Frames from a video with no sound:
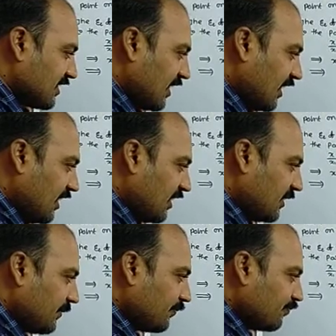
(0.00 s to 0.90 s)

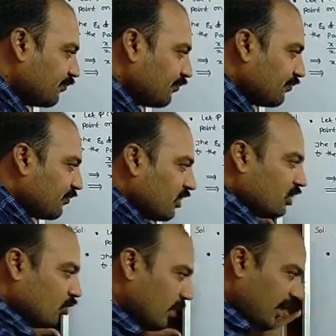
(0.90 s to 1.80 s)
c.
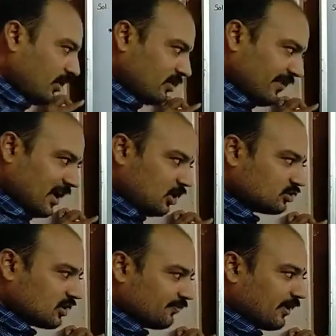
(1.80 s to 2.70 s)
We have the
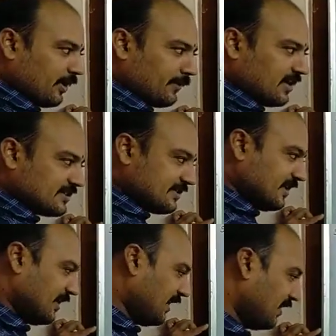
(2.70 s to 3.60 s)
values of m and c
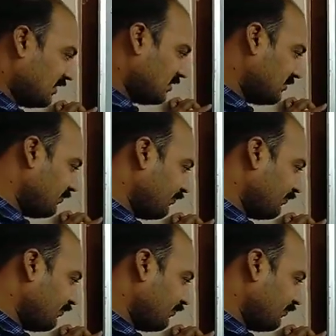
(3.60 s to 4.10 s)
here.